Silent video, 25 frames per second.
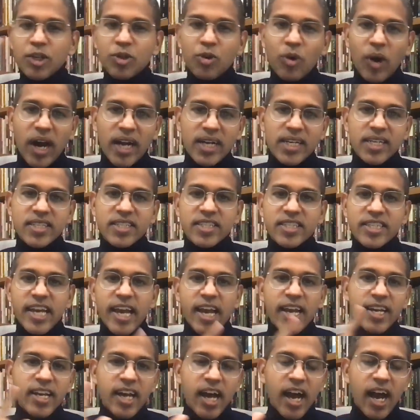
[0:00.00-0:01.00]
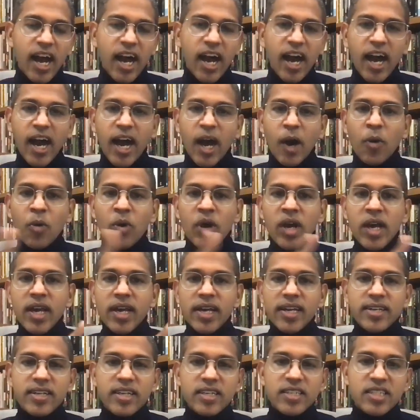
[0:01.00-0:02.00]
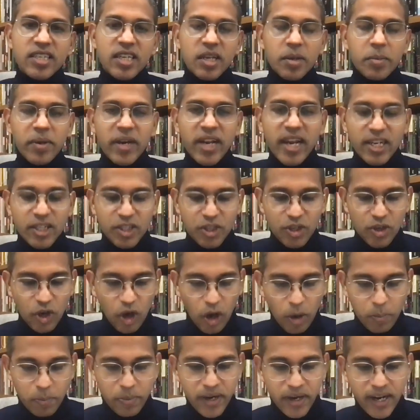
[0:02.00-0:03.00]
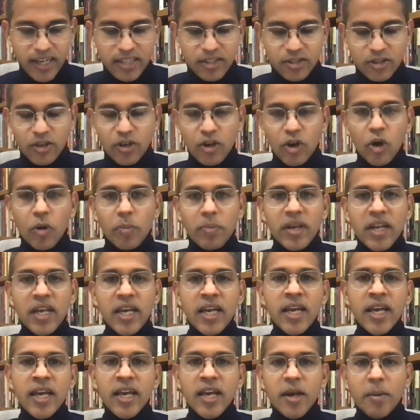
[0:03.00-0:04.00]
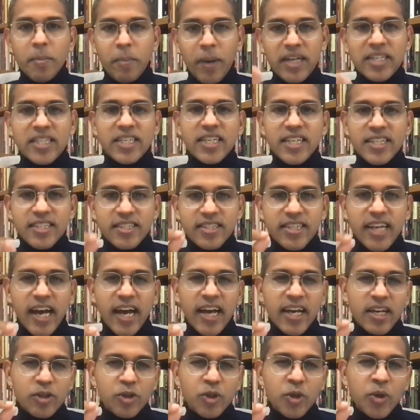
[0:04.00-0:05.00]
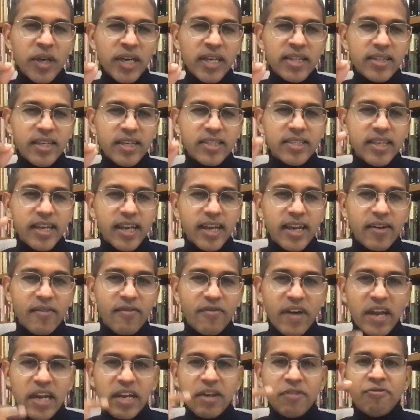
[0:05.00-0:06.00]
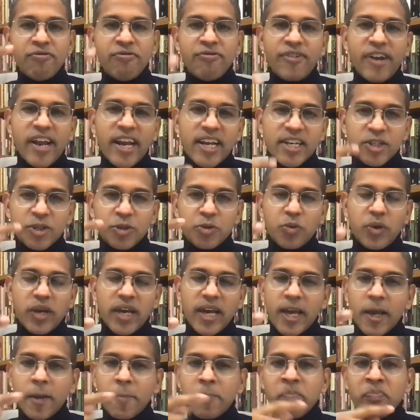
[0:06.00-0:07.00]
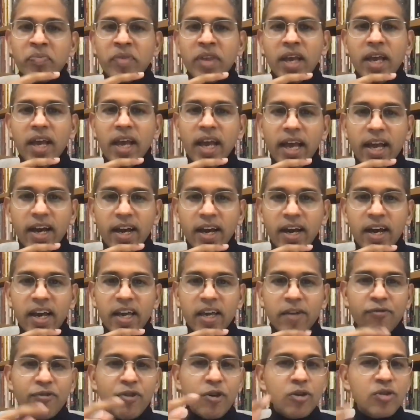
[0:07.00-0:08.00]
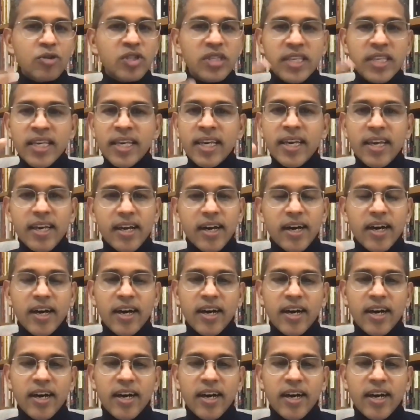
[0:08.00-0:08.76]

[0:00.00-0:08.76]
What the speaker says: to understand how discrimination operates globally, but she's doing this in a very fresh way. If you see